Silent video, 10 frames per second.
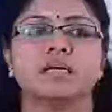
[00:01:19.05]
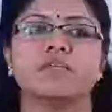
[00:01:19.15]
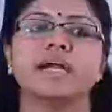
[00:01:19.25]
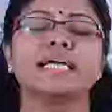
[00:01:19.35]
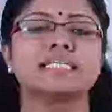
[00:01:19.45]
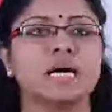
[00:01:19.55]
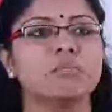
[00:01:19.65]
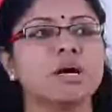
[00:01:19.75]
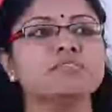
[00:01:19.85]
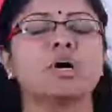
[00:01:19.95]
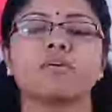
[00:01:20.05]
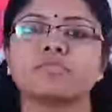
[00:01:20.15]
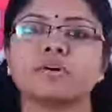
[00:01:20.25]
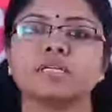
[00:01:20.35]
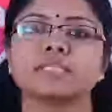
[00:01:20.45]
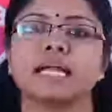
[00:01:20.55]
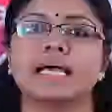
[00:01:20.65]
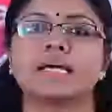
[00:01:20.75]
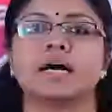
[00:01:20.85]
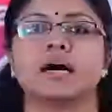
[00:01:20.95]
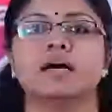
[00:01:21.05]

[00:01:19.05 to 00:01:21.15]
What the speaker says: One example of software is like